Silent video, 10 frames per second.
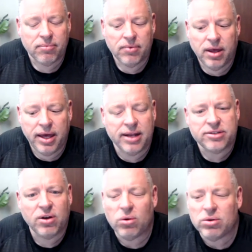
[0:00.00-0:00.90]
And it's
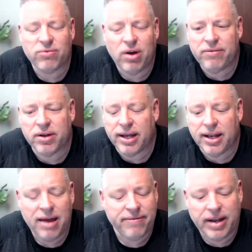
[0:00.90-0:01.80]
a whole different way of looking at
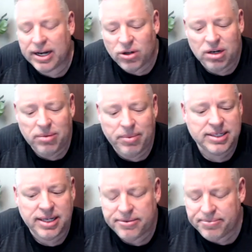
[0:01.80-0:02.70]
life. And I told him, I
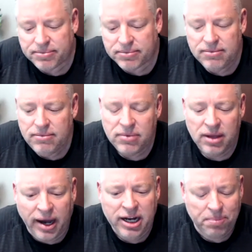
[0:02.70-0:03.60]
said,
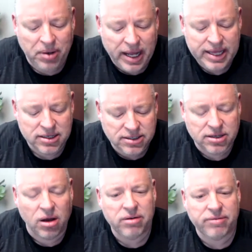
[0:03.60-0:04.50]
I'm going to play this
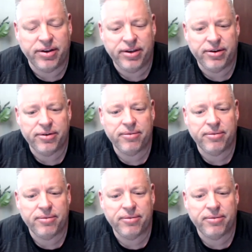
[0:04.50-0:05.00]
song for you.